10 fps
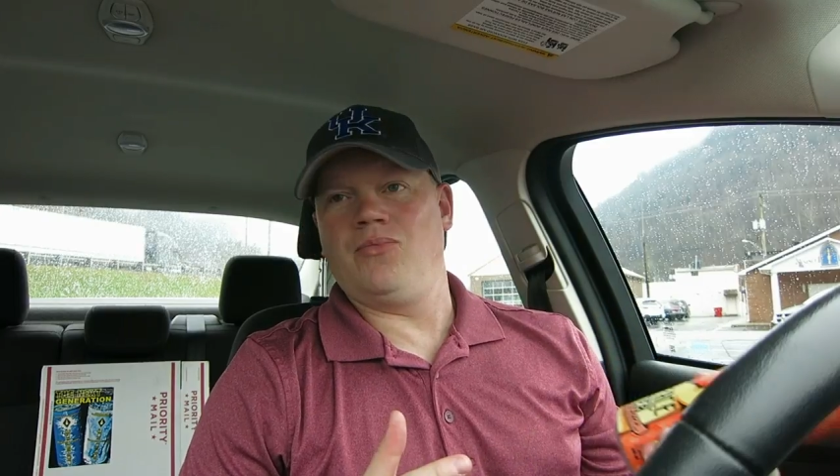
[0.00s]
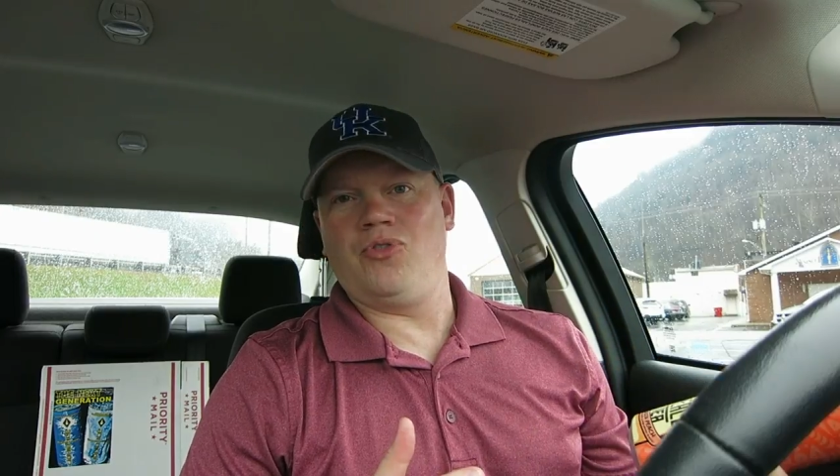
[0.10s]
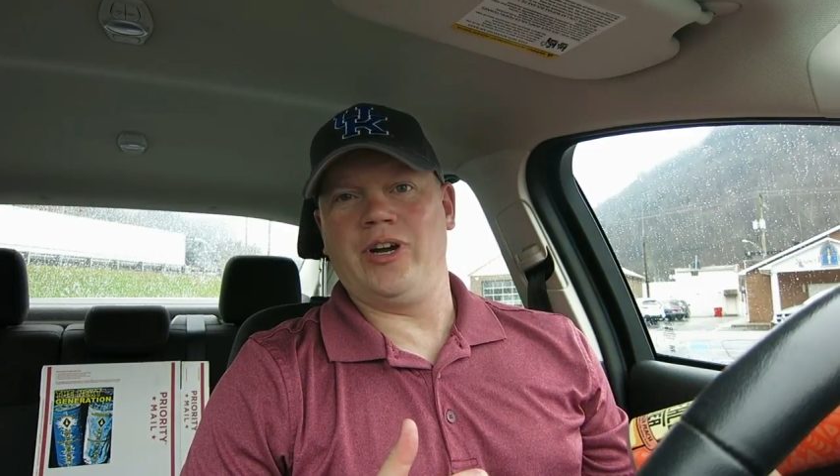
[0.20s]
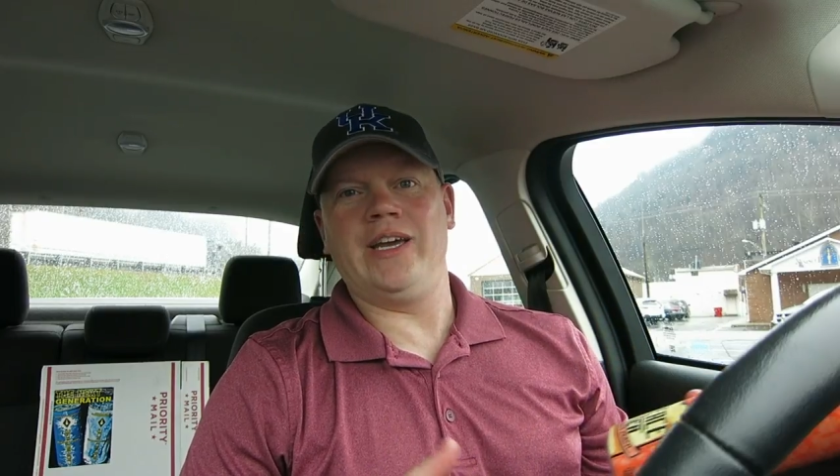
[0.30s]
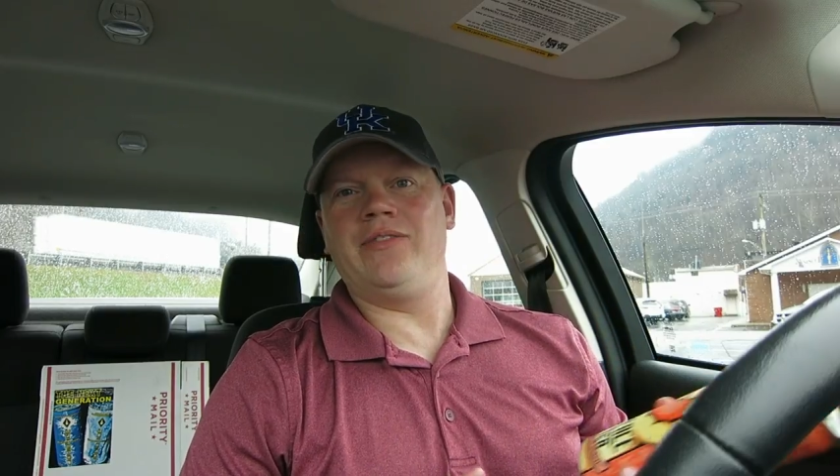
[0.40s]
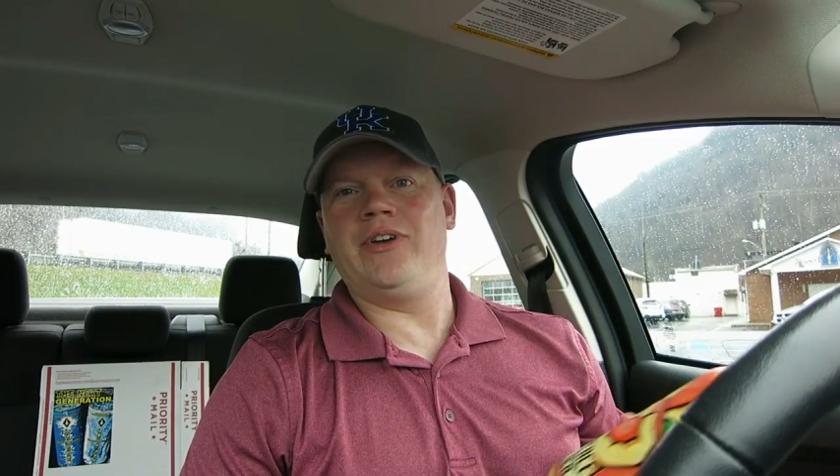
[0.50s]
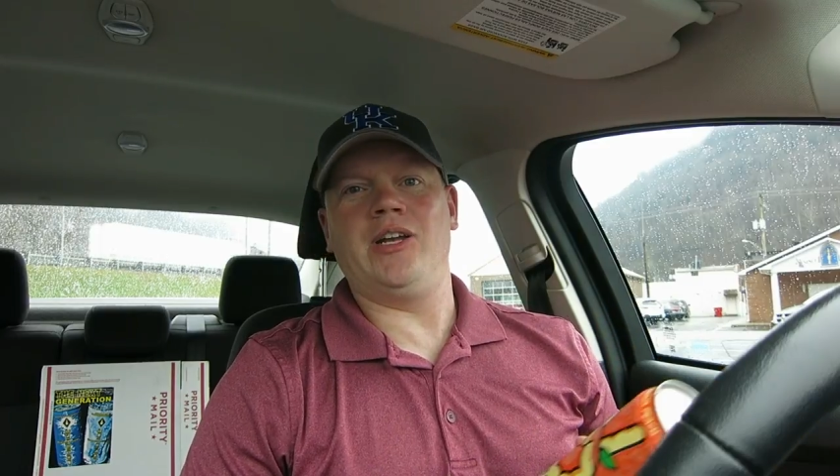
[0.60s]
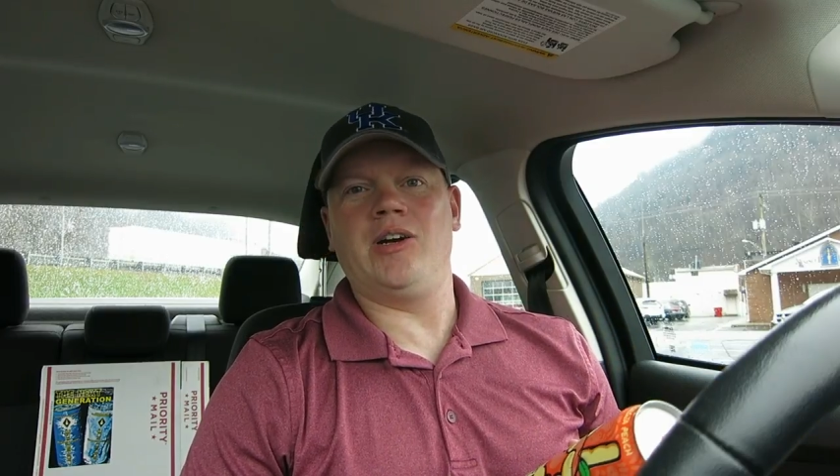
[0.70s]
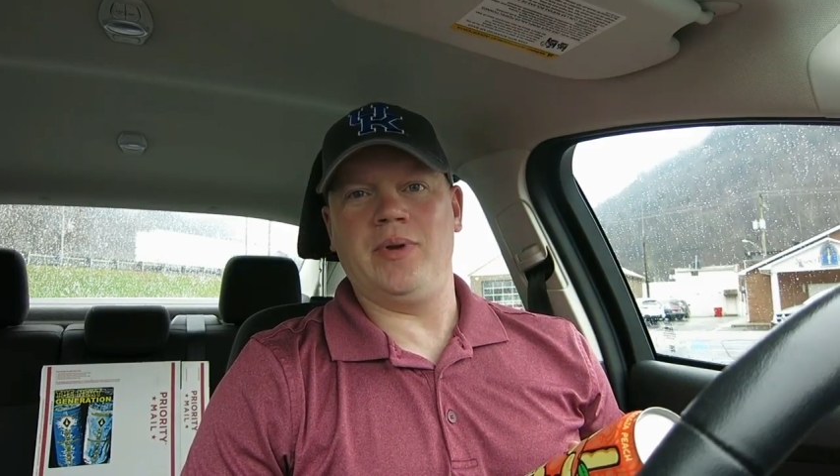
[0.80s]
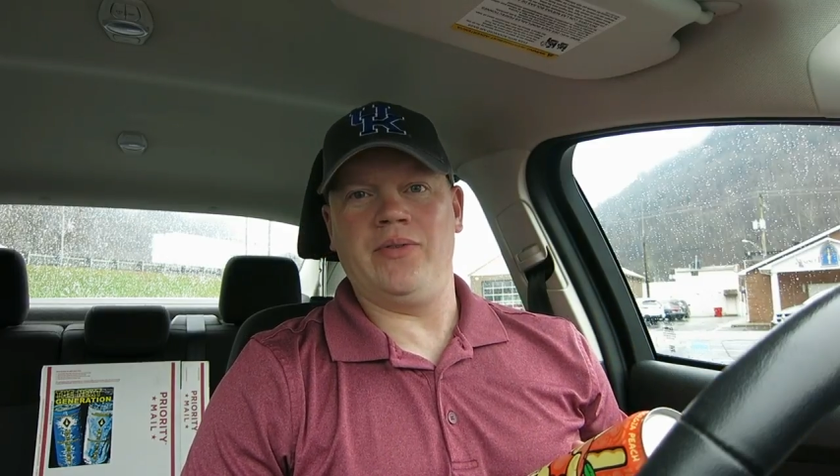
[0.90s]
we're gonna get a
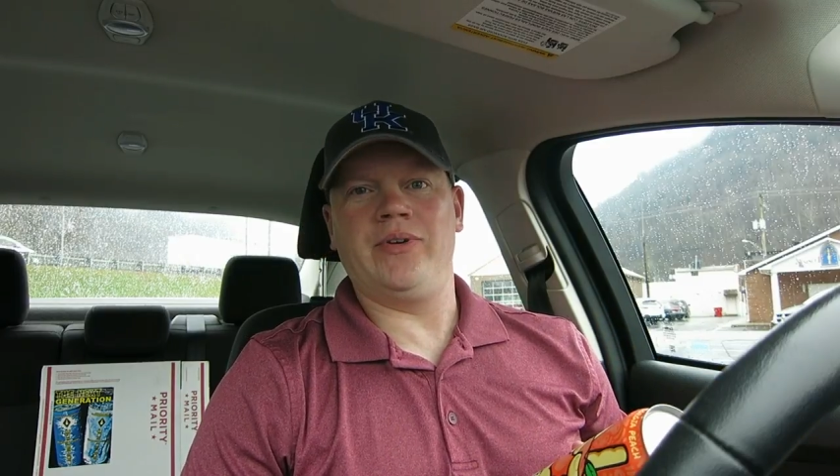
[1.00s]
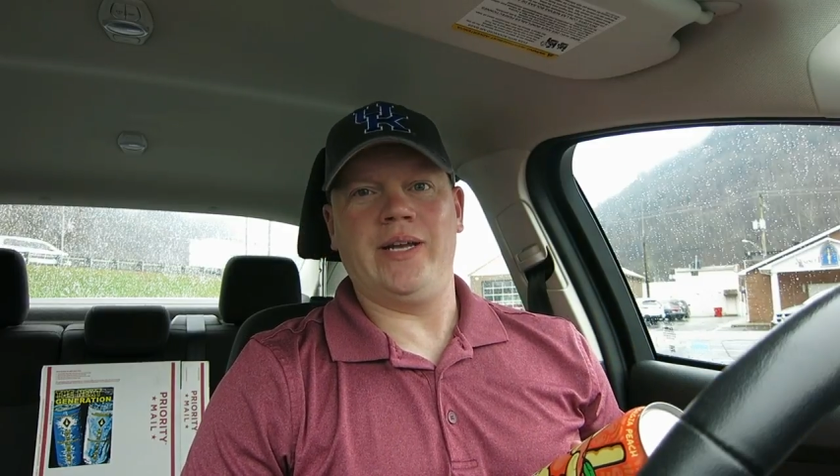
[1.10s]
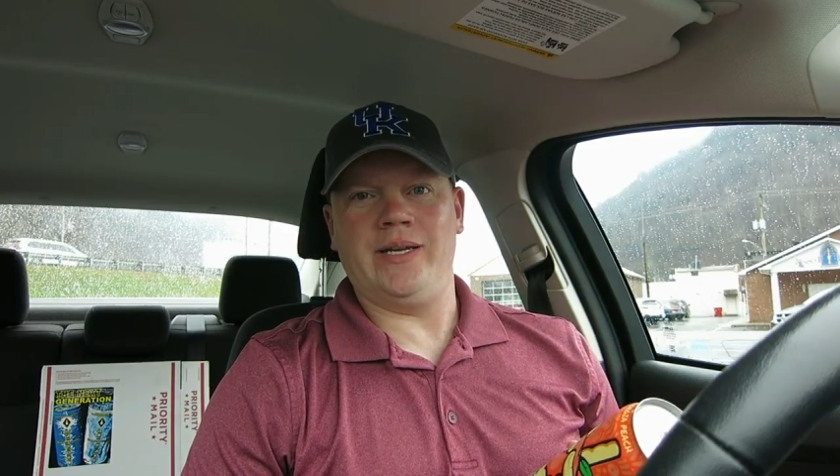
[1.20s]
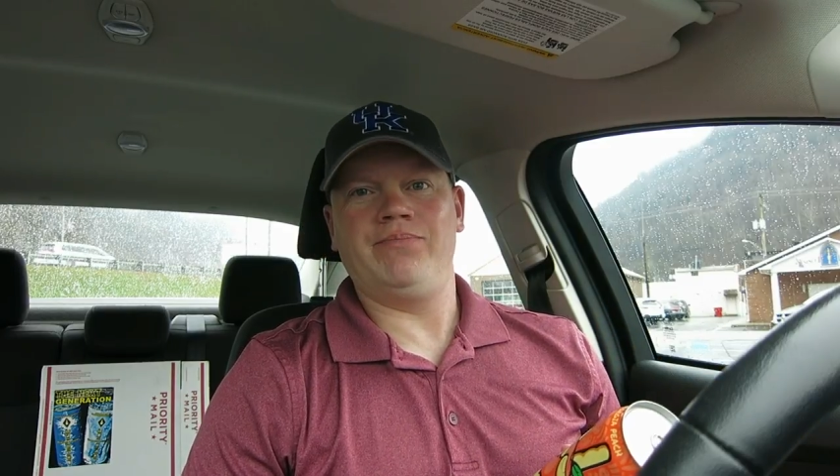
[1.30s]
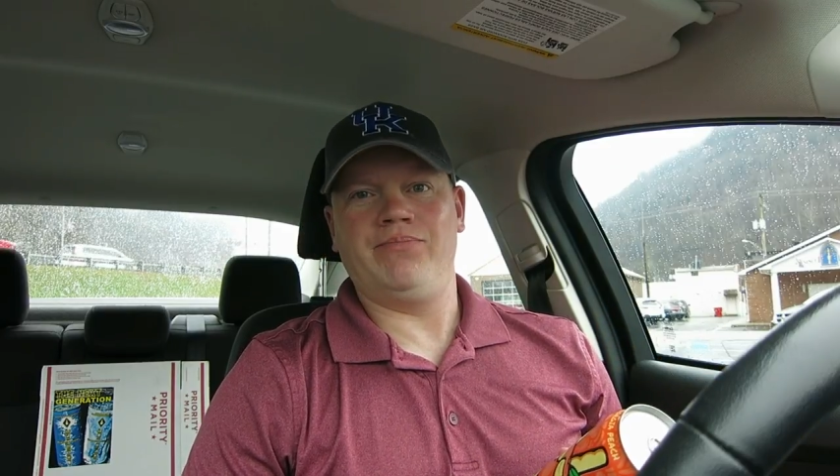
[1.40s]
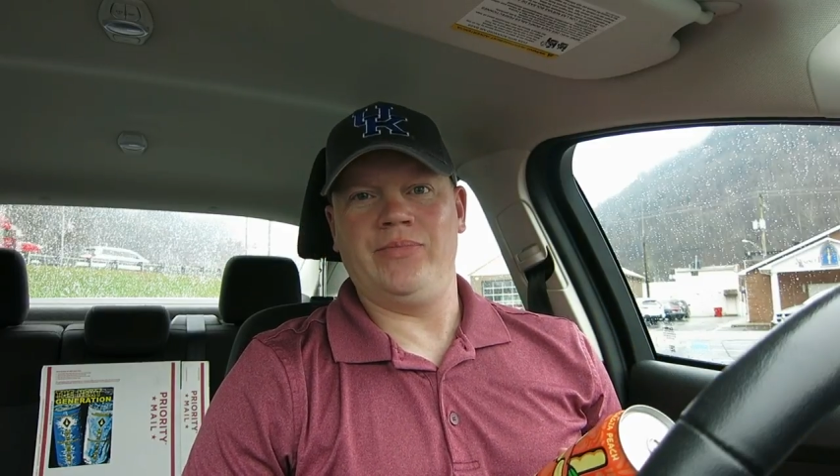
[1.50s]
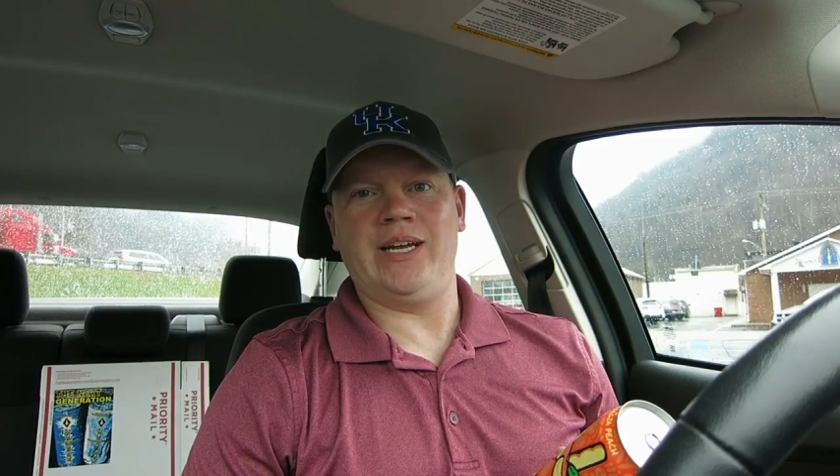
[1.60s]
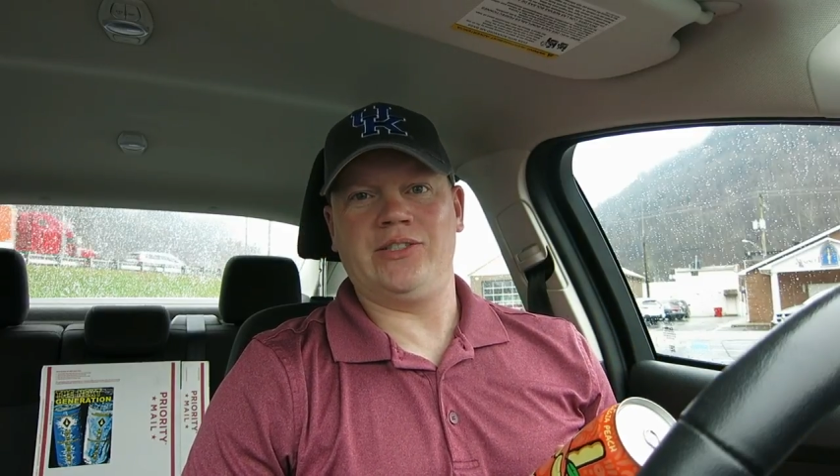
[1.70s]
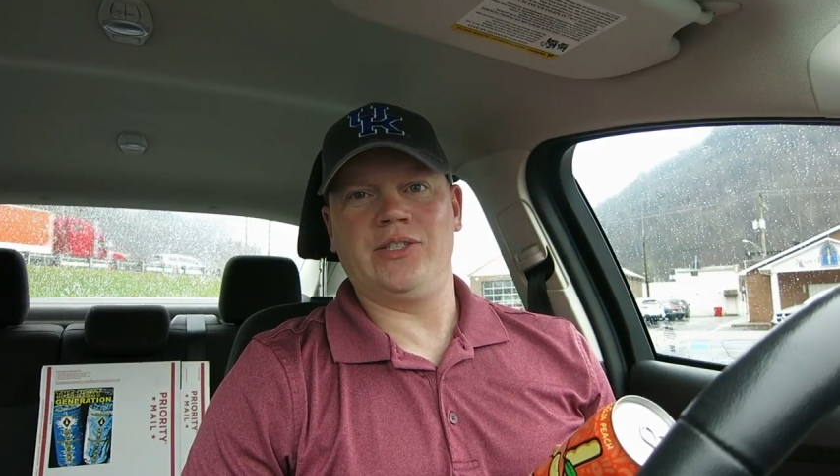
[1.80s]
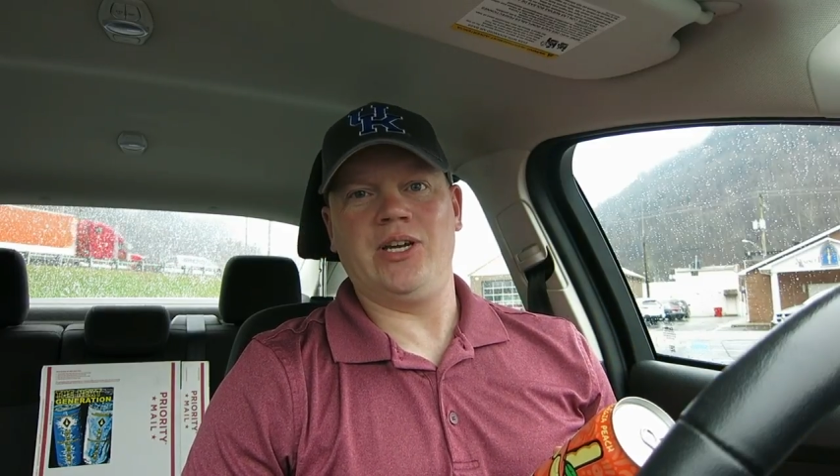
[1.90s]
video up every day.
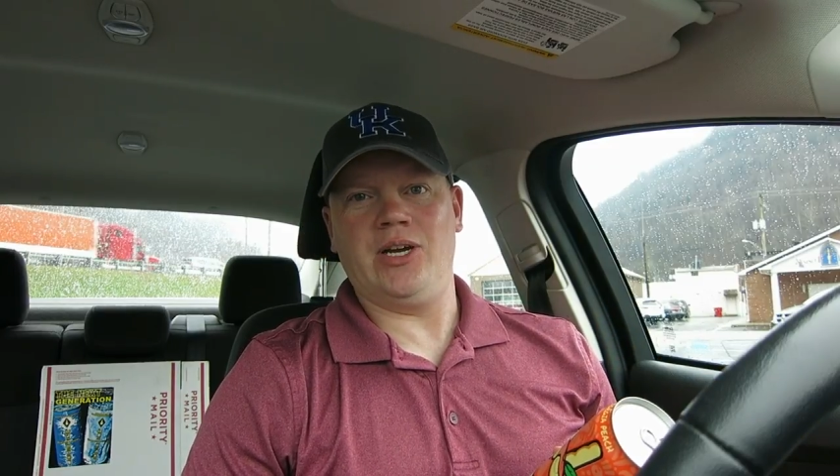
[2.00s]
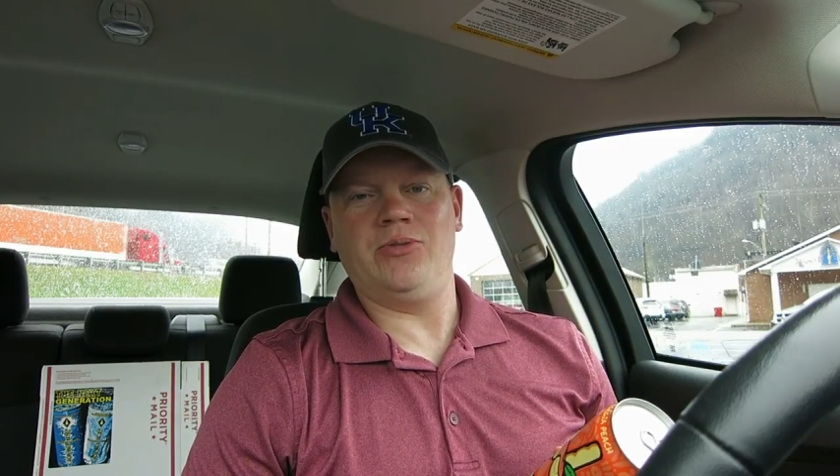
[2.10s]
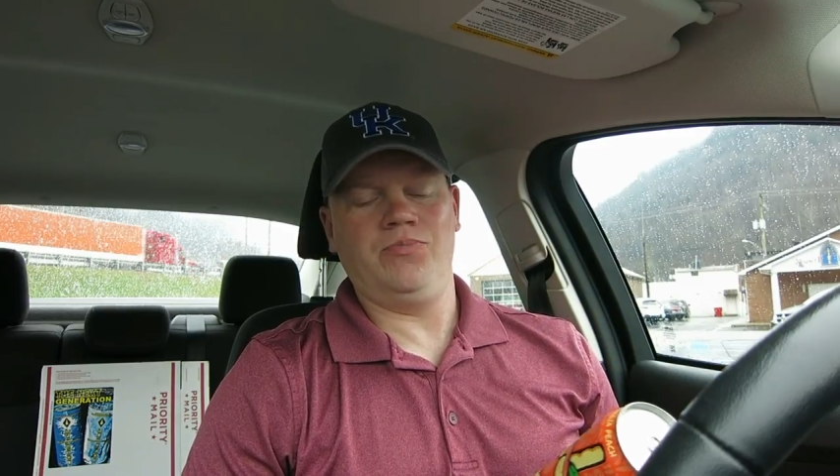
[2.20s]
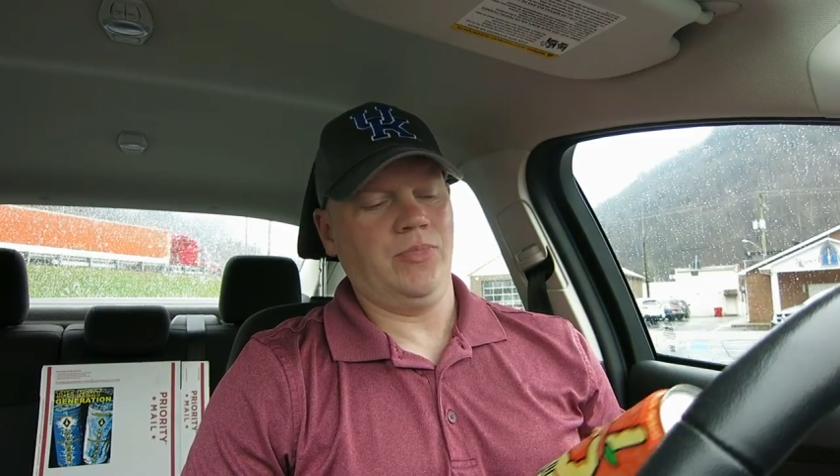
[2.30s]
That's the goal.